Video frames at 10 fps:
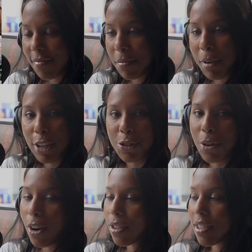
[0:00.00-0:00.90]
Mind you,
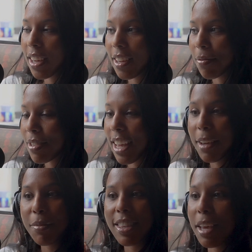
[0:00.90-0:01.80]
whole team,
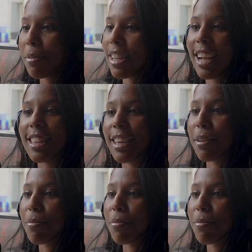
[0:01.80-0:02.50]
same exact team.